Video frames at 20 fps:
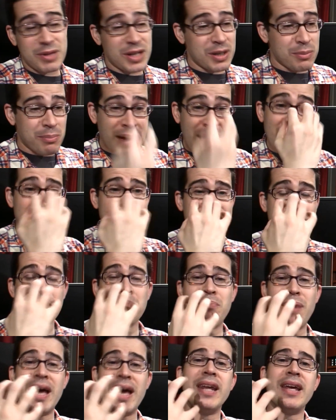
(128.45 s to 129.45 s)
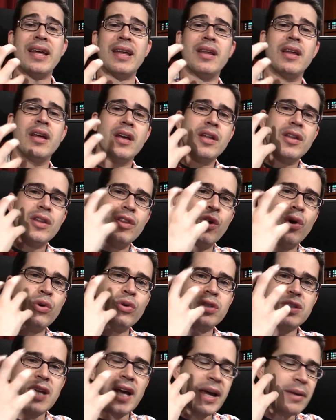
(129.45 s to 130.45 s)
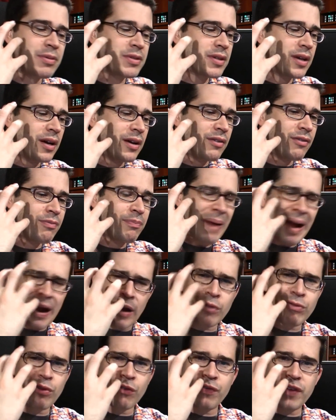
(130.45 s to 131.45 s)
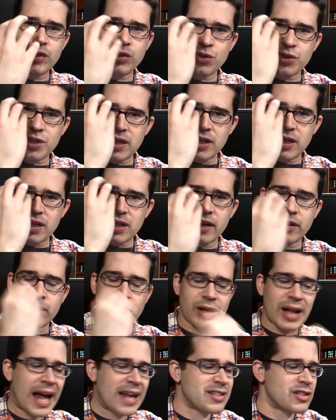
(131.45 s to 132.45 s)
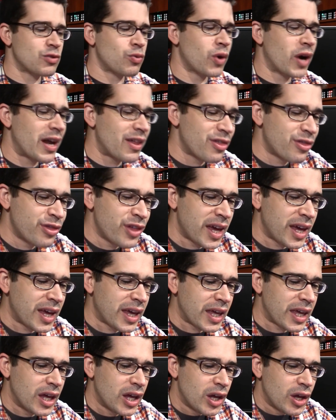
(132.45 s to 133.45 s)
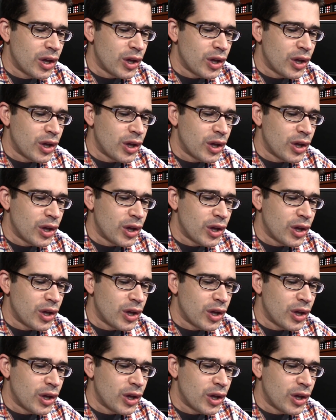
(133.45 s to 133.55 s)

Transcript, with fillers: I mean, imagine embedding those types of powerful features inside your glasses. Where I think